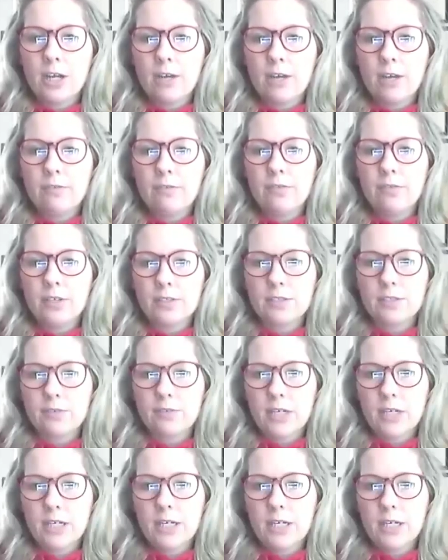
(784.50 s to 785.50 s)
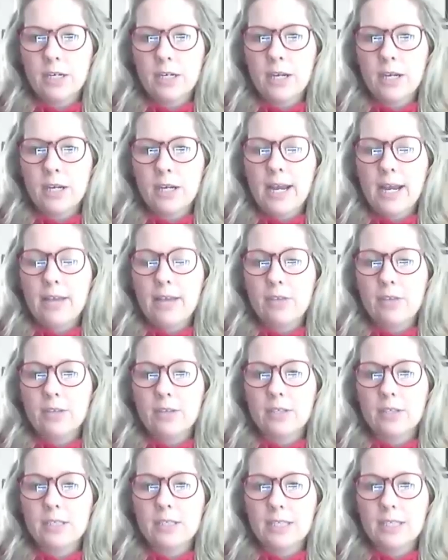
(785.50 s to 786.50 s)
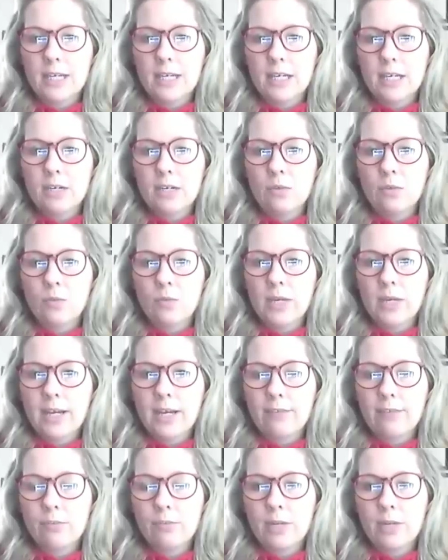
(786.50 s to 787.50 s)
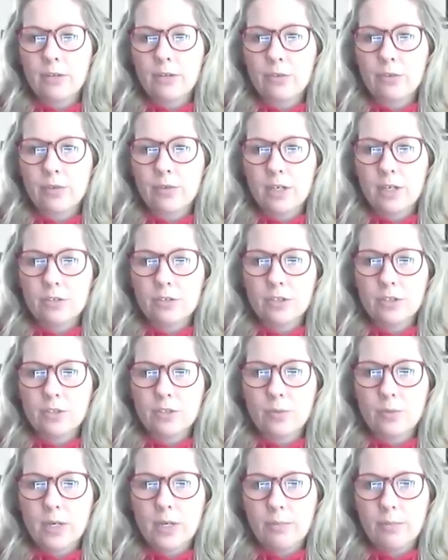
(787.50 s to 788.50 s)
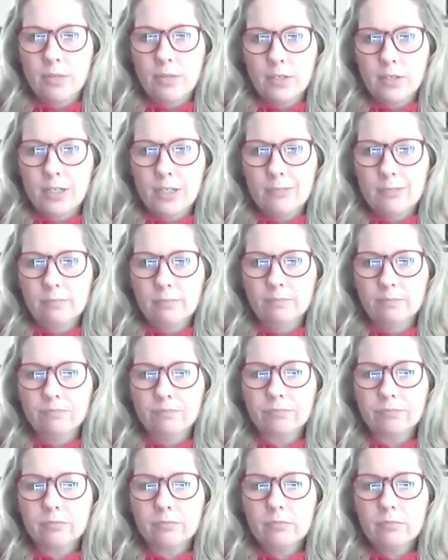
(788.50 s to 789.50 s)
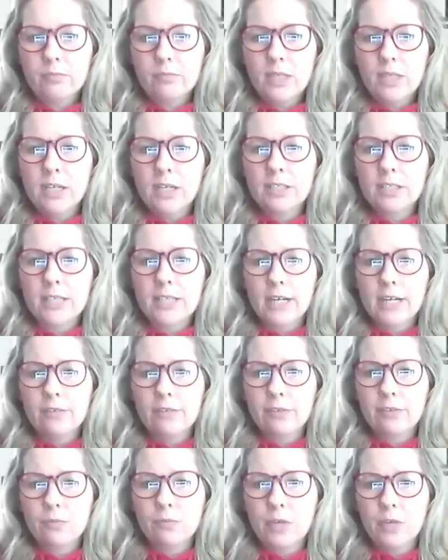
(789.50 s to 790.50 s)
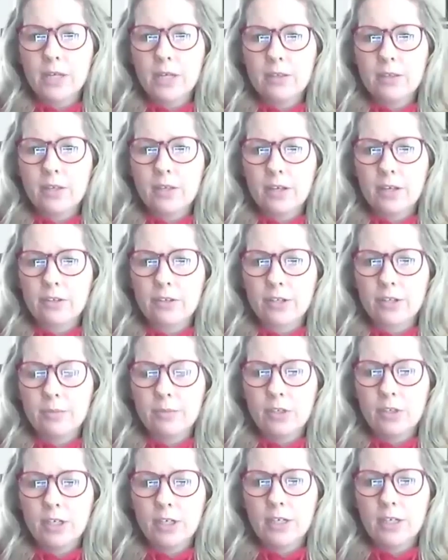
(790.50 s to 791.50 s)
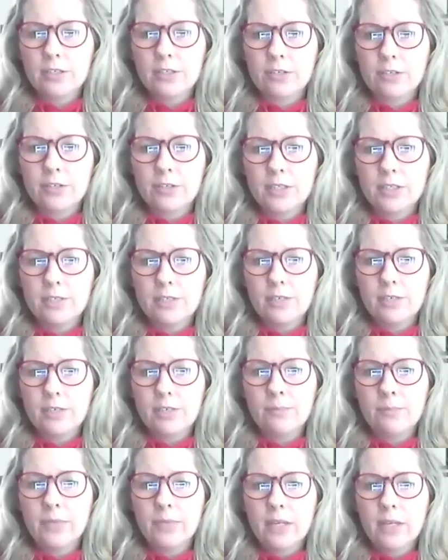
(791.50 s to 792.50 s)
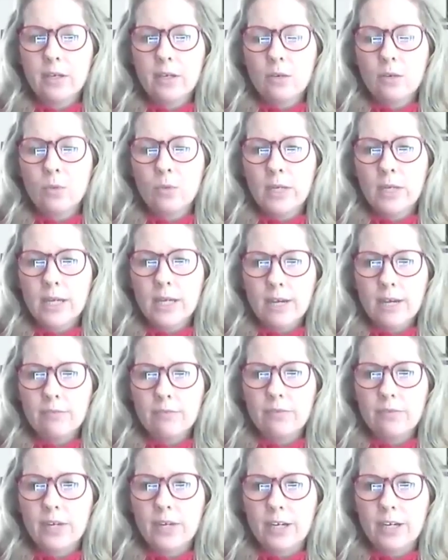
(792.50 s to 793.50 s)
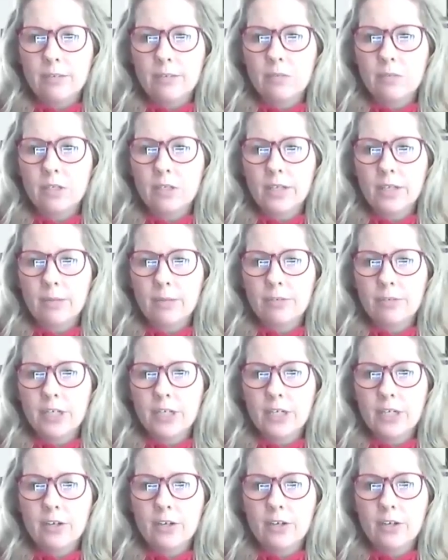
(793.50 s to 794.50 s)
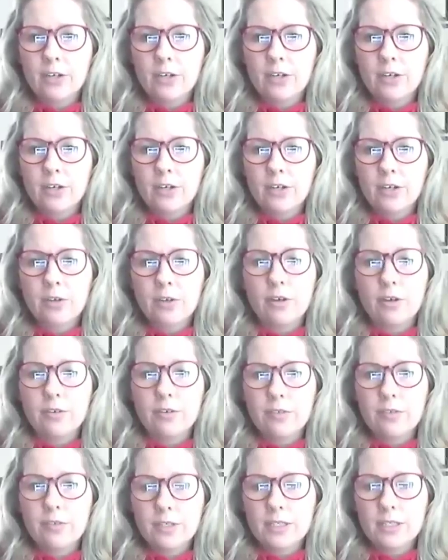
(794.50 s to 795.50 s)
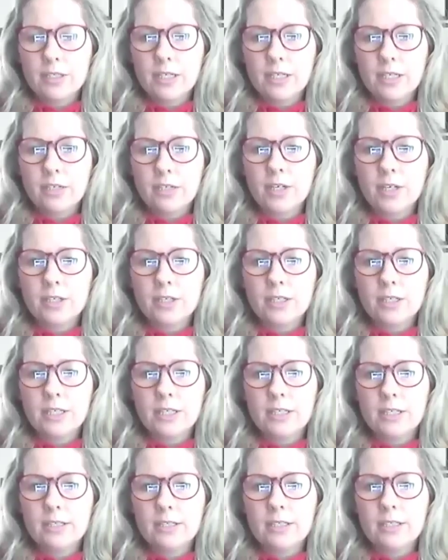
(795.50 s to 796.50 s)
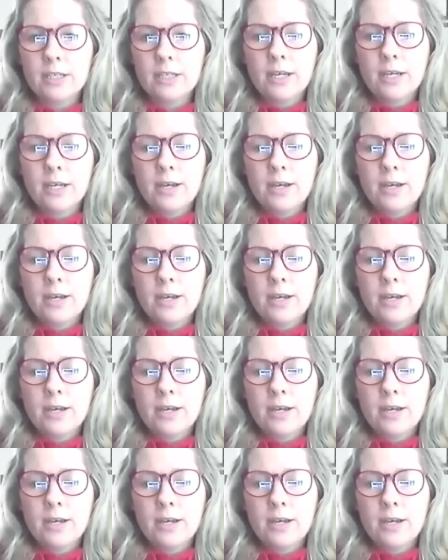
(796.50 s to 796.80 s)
of this funding. And then the state, we have about 320 million, aside from what the other communities are receiving. We have collaborating calls with all of the state grantees